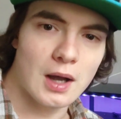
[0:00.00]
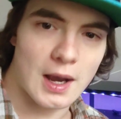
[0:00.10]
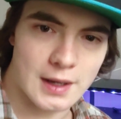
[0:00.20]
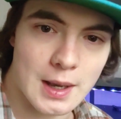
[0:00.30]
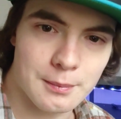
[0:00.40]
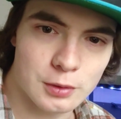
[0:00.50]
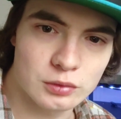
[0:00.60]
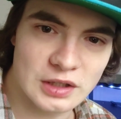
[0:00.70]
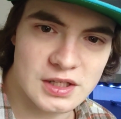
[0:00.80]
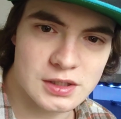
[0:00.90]
I am
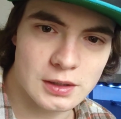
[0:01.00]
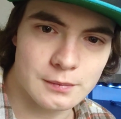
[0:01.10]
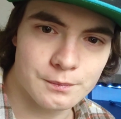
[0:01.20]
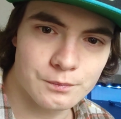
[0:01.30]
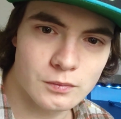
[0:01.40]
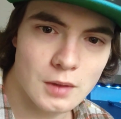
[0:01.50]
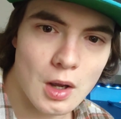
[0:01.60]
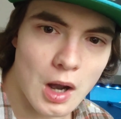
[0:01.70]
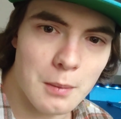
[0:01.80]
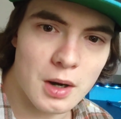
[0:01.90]
protesting.
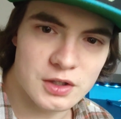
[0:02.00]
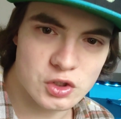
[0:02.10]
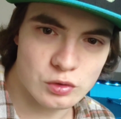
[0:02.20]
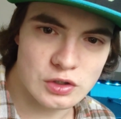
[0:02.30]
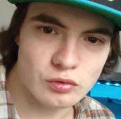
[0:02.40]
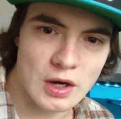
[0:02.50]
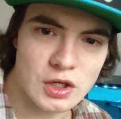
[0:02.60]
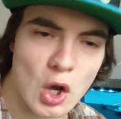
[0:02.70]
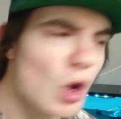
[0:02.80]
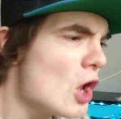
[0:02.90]
I'm on the streets right
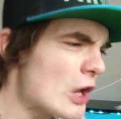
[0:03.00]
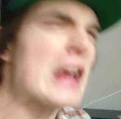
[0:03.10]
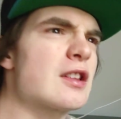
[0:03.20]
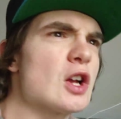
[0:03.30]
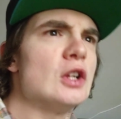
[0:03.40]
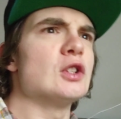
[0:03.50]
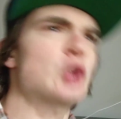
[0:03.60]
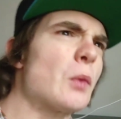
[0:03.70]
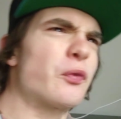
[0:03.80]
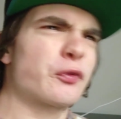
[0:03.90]
now. Eat
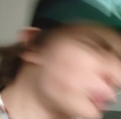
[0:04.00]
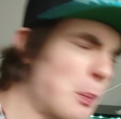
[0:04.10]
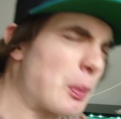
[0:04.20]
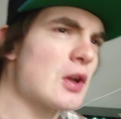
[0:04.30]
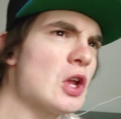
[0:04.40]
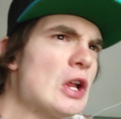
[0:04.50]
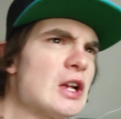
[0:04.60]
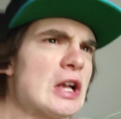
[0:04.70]
some flippin'